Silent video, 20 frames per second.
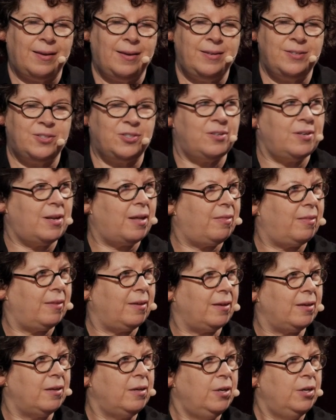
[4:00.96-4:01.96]
into
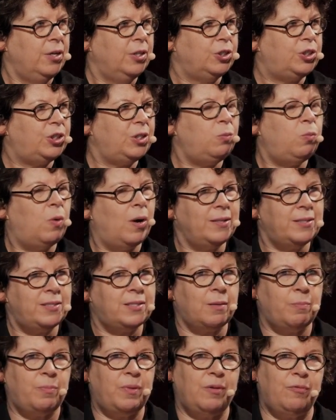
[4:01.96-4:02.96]
nothing. She wants
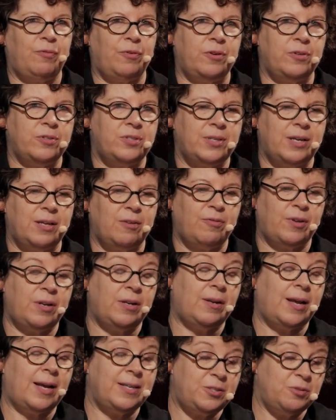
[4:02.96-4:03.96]
something for herself.
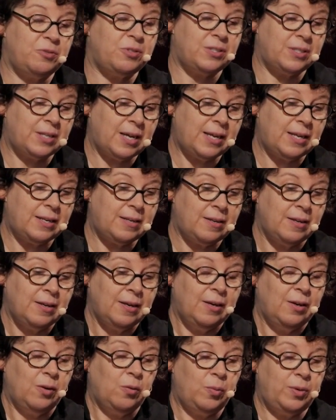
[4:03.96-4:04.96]
And as you said,
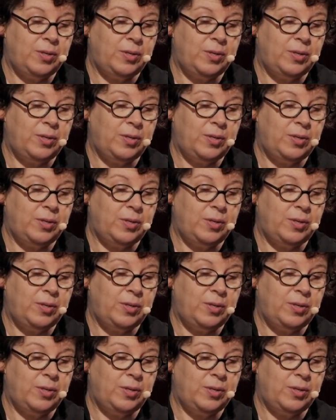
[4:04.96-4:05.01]
we